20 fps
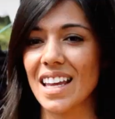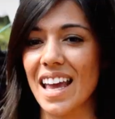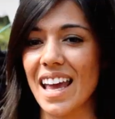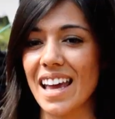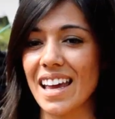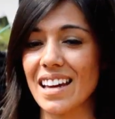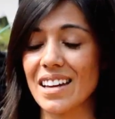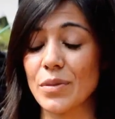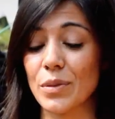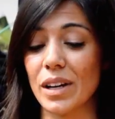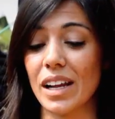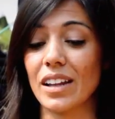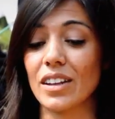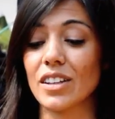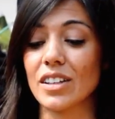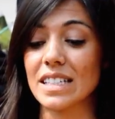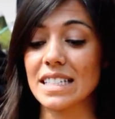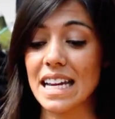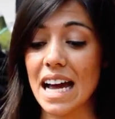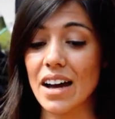And when I
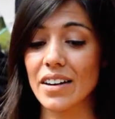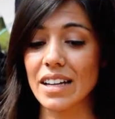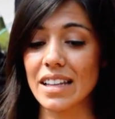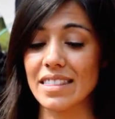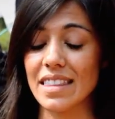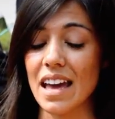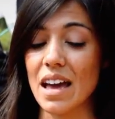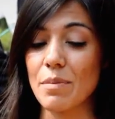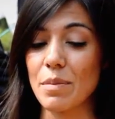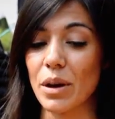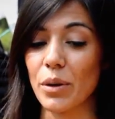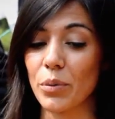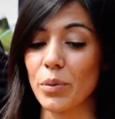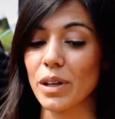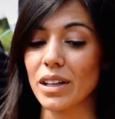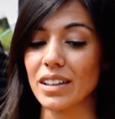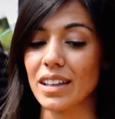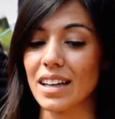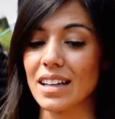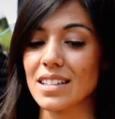looked down at them, I
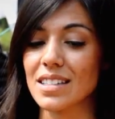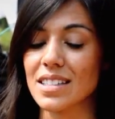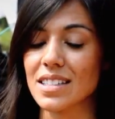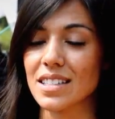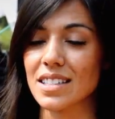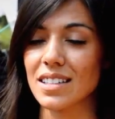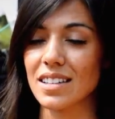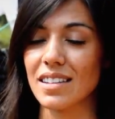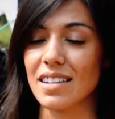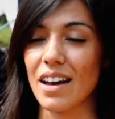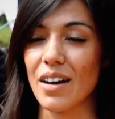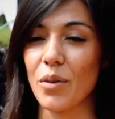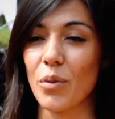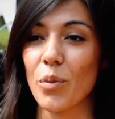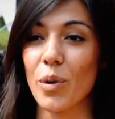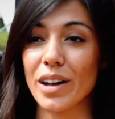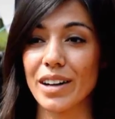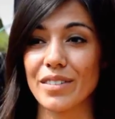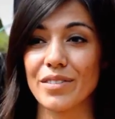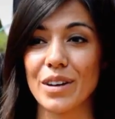realized that
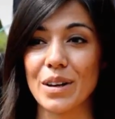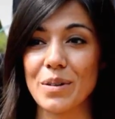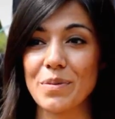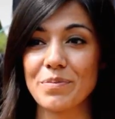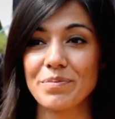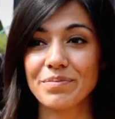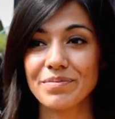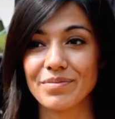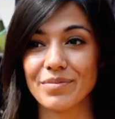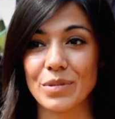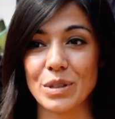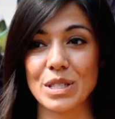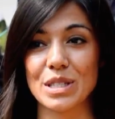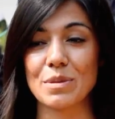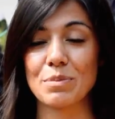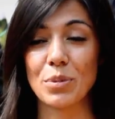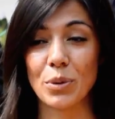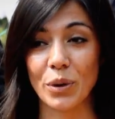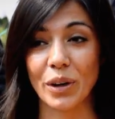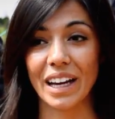one of them was
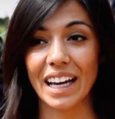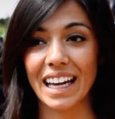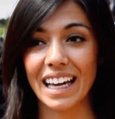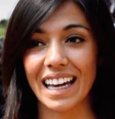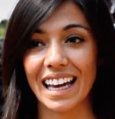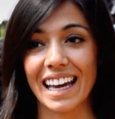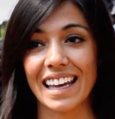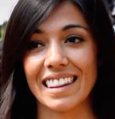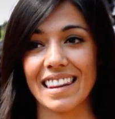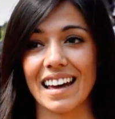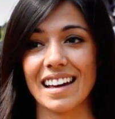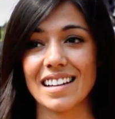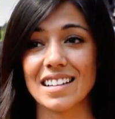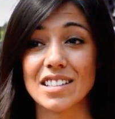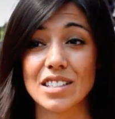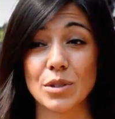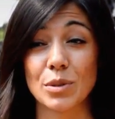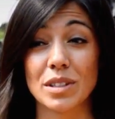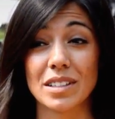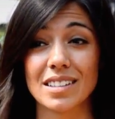the boy and that
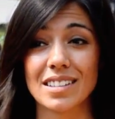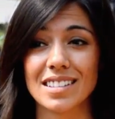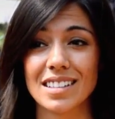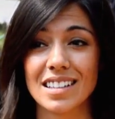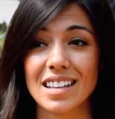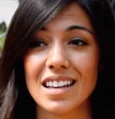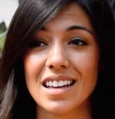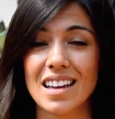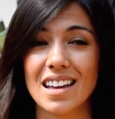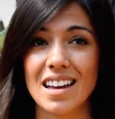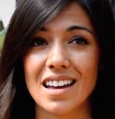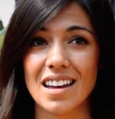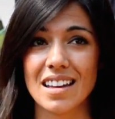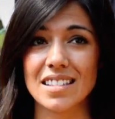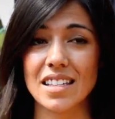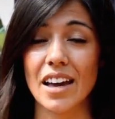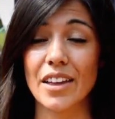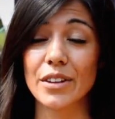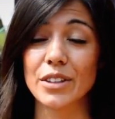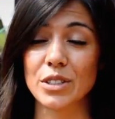his
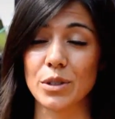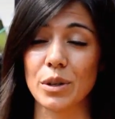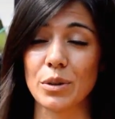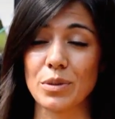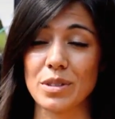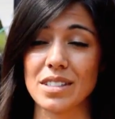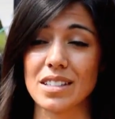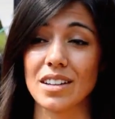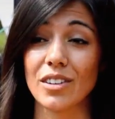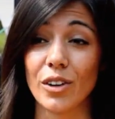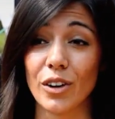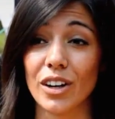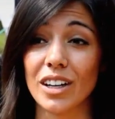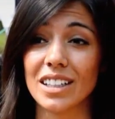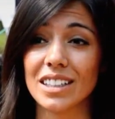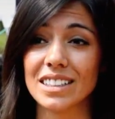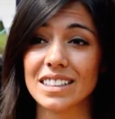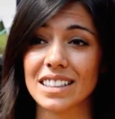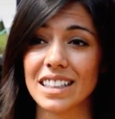other twin was a girl.